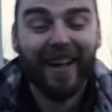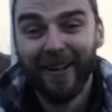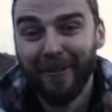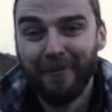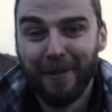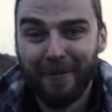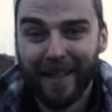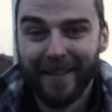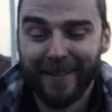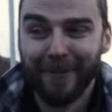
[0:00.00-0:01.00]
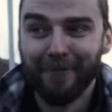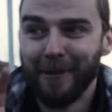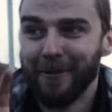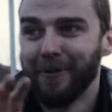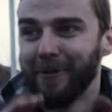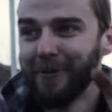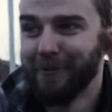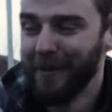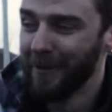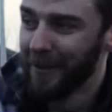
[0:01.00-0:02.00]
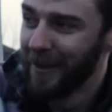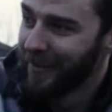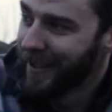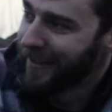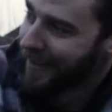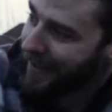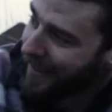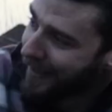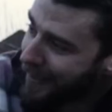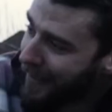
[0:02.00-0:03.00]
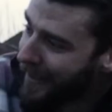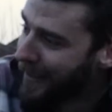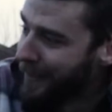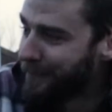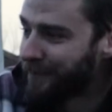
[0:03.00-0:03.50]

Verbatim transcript: uh, maybe later, maybe, maybe when I've had a chance to, uh,